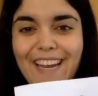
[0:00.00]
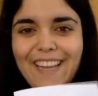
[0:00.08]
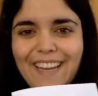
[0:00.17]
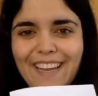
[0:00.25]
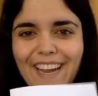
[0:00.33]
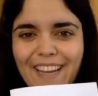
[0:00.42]

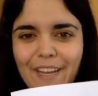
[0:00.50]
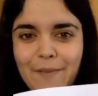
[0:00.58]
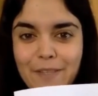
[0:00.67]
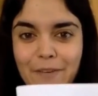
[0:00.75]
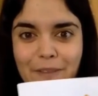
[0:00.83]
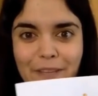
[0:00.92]
and it kind of
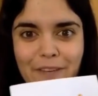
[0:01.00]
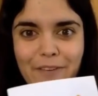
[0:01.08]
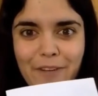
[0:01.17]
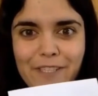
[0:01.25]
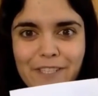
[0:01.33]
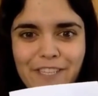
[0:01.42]
comes out really
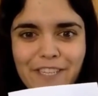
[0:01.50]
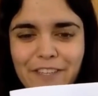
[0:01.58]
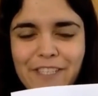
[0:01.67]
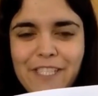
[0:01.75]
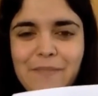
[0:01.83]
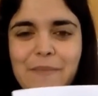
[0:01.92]
crunchy and
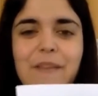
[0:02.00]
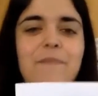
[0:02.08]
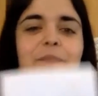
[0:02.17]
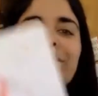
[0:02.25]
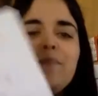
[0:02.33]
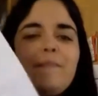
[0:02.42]
crispy.